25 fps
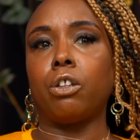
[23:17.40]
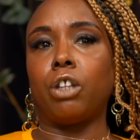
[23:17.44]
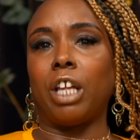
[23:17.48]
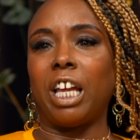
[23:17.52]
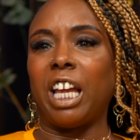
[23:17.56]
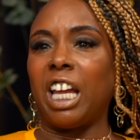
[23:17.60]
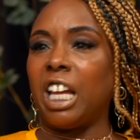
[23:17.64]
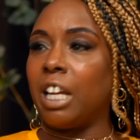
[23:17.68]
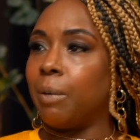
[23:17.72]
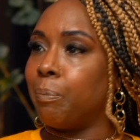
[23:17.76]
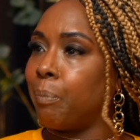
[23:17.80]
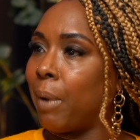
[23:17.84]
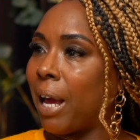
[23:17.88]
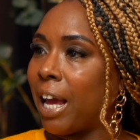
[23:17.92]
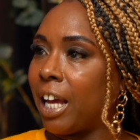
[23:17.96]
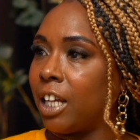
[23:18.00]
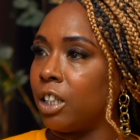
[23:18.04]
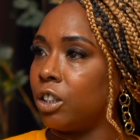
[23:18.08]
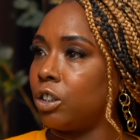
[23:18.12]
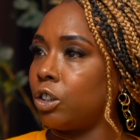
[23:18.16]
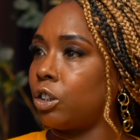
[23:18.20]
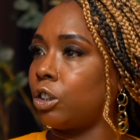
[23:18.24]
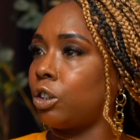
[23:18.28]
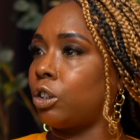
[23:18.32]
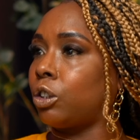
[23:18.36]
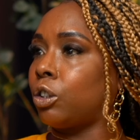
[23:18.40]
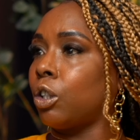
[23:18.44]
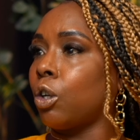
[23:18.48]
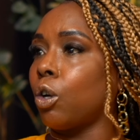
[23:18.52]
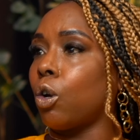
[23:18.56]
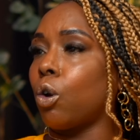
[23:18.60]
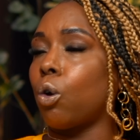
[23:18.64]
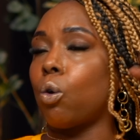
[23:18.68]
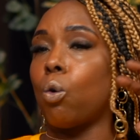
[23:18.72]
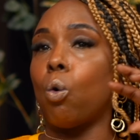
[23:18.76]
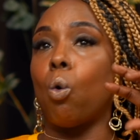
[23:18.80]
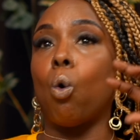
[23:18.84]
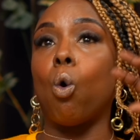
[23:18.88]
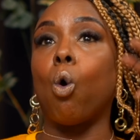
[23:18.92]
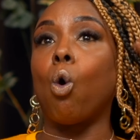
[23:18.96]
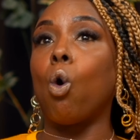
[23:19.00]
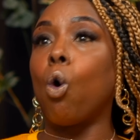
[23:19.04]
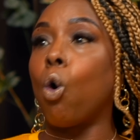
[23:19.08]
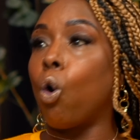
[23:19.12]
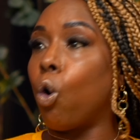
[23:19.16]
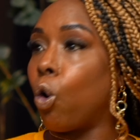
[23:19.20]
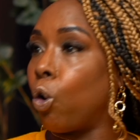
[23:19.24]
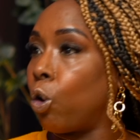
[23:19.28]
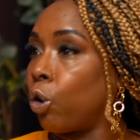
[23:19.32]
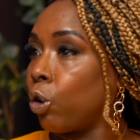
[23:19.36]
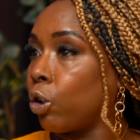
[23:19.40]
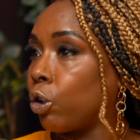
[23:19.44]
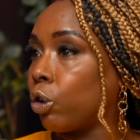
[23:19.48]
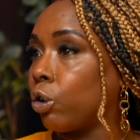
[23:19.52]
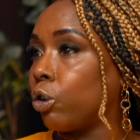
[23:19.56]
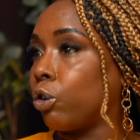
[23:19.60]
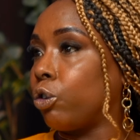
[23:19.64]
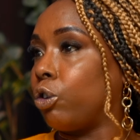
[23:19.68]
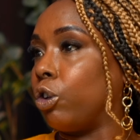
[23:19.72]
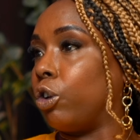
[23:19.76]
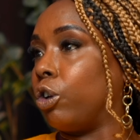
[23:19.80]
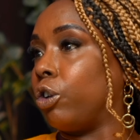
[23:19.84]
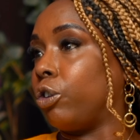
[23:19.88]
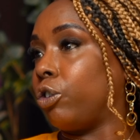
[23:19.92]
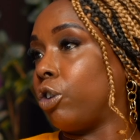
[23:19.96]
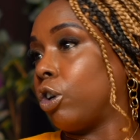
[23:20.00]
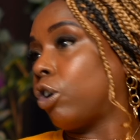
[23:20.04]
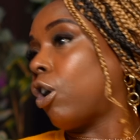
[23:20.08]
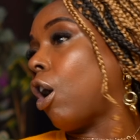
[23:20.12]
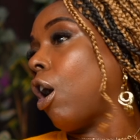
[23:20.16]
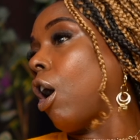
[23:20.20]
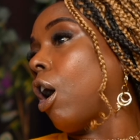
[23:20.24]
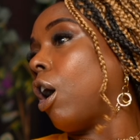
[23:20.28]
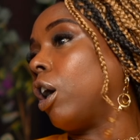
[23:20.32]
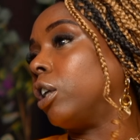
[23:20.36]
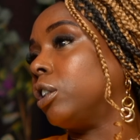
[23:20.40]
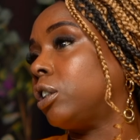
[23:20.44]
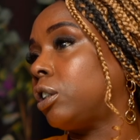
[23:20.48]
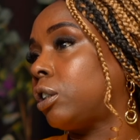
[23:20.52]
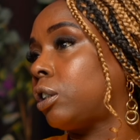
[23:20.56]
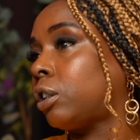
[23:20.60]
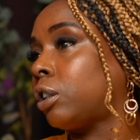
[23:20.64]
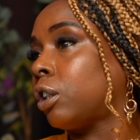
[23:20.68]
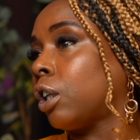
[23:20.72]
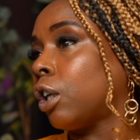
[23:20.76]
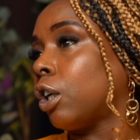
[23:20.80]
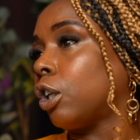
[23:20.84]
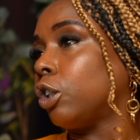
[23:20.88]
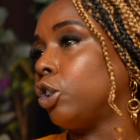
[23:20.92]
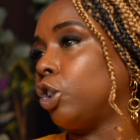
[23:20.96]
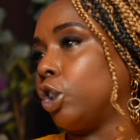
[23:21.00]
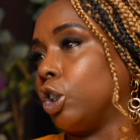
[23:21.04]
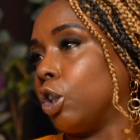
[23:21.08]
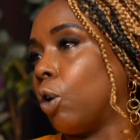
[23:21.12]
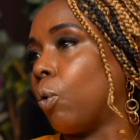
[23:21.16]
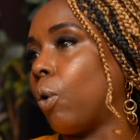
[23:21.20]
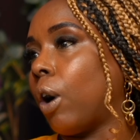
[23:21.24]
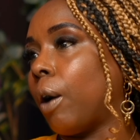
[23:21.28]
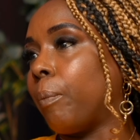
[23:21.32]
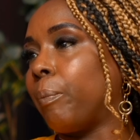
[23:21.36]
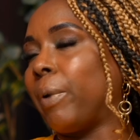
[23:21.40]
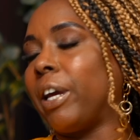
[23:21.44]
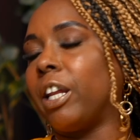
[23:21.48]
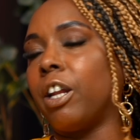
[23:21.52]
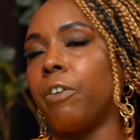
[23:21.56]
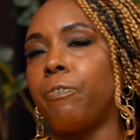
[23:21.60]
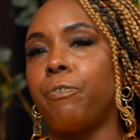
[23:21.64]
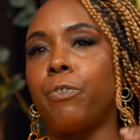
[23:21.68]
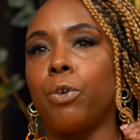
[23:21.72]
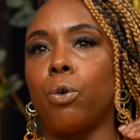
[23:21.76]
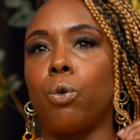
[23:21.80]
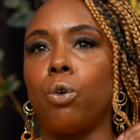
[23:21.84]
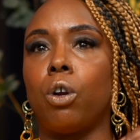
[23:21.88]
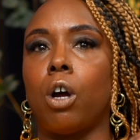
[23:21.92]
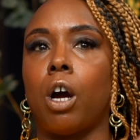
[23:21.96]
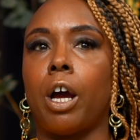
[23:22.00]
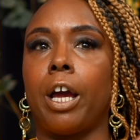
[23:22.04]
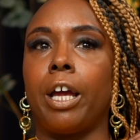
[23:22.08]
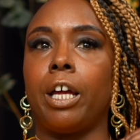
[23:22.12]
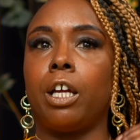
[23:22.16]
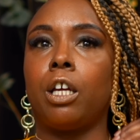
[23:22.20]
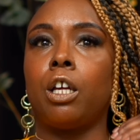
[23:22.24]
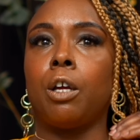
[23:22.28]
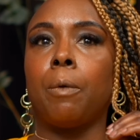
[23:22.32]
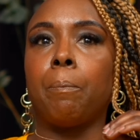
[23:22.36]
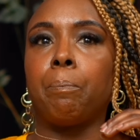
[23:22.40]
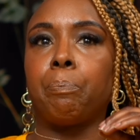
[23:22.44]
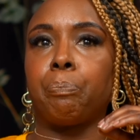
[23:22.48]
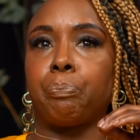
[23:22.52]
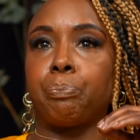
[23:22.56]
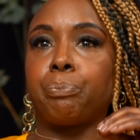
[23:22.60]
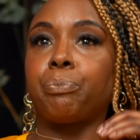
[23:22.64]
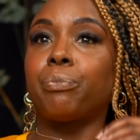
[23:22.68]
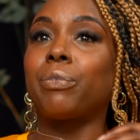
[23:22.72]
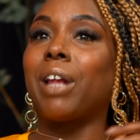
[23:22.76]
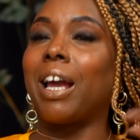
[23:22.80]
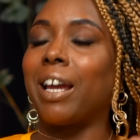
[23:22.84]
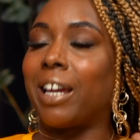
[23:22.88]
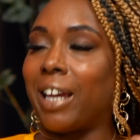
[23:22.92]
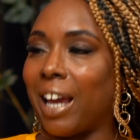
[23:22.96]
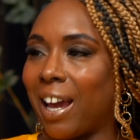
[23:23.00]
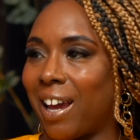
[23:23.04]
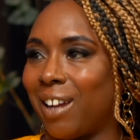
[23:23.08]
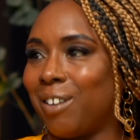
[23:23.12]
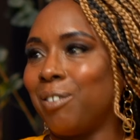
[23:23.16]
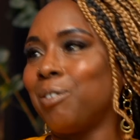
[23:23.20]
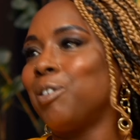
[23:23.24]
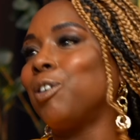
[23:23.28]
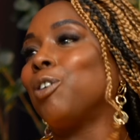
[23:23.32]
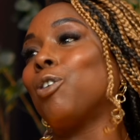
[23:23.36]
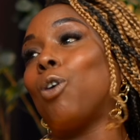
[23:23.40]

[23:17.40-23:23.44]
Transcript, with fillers: the inmates mm. or the the guards. Do you know what I mean? I feel mm. like again